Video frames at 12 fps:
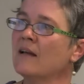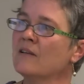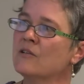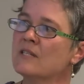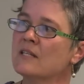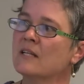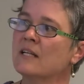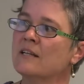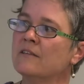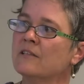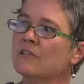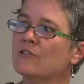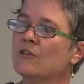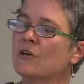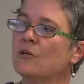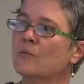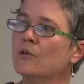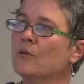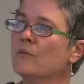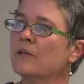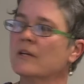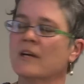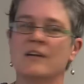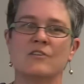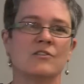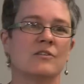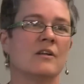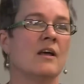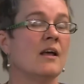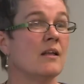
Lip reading: using clear and controllable communication.